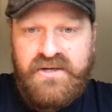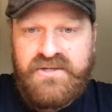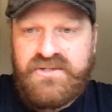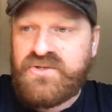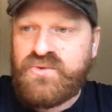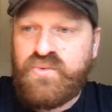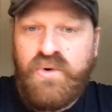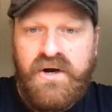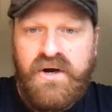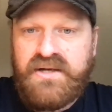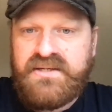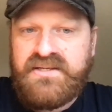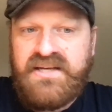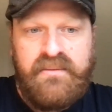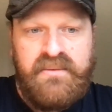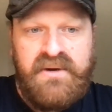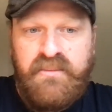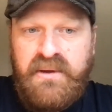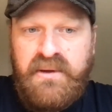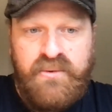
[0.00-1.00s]
It's just one, because how
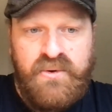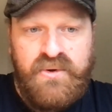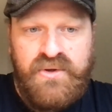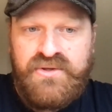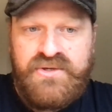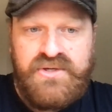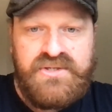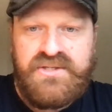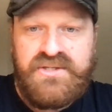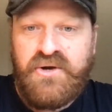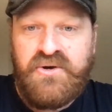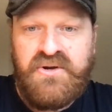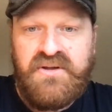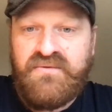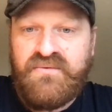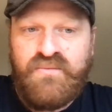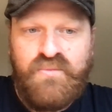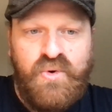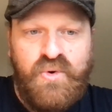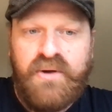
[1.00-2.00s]
many people just don't
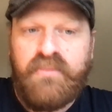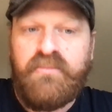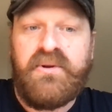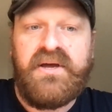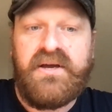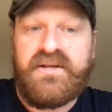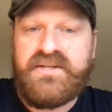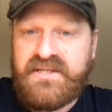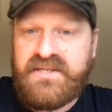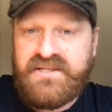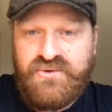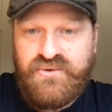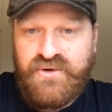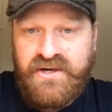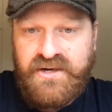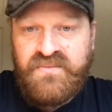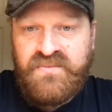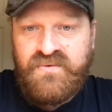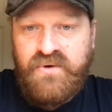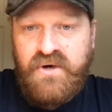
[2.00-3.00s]
even want to be a Test
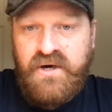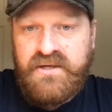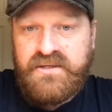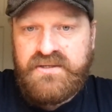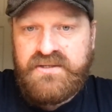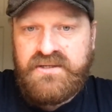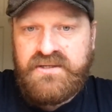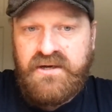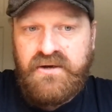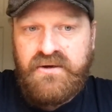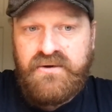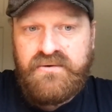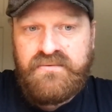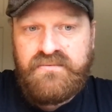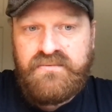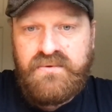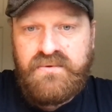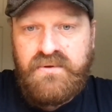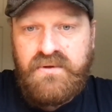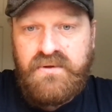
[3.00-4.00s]
cricket, right? So
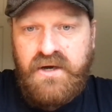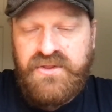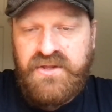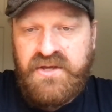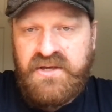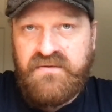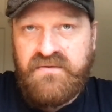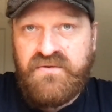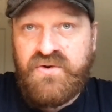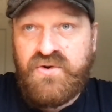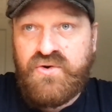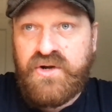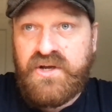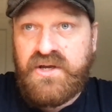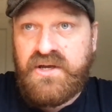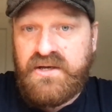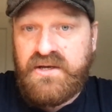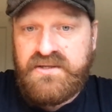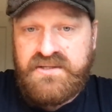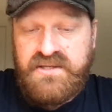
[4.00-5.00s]
I think of
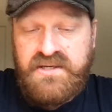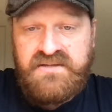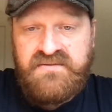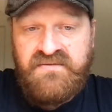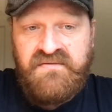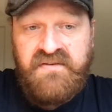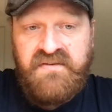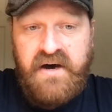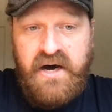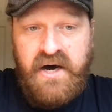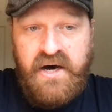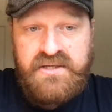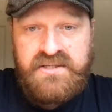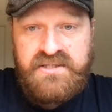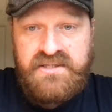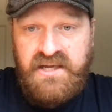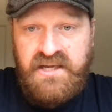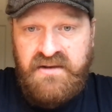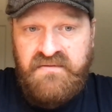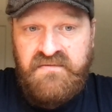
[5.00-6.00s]
cricket as this
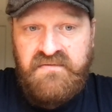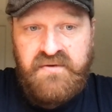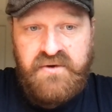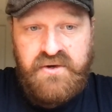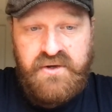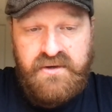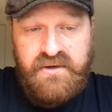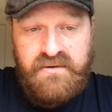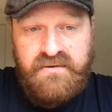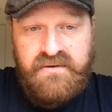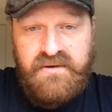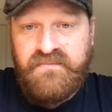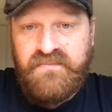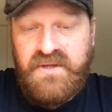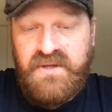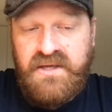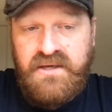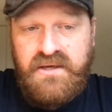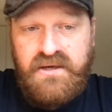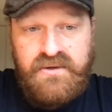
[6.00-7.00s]
vast, infinite
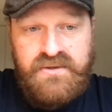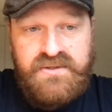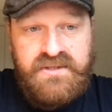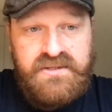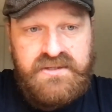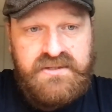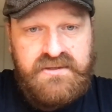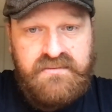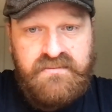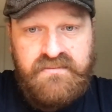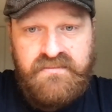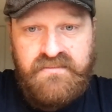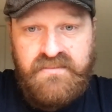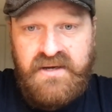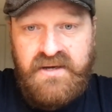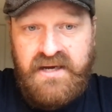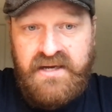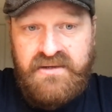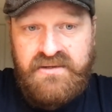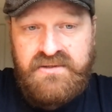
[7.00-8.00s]
ecosystem,
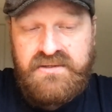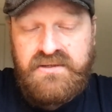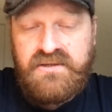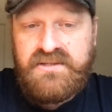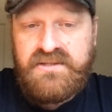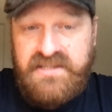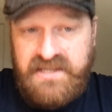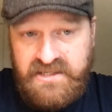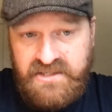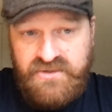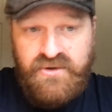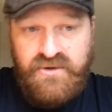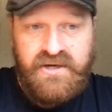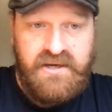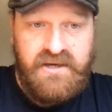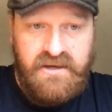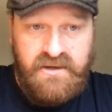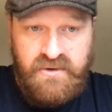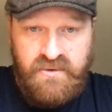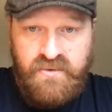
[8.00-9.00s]
and Test
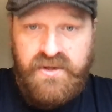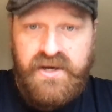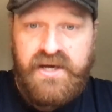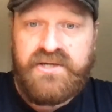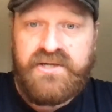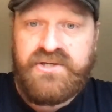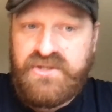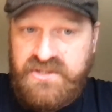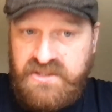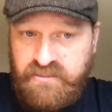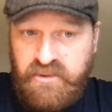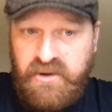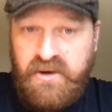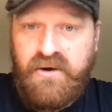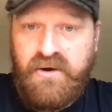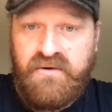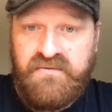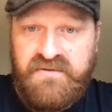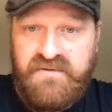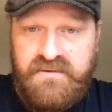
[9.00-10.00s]
cricket and all that is just a
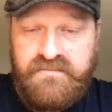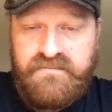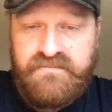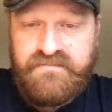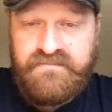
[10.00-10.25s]
part of it.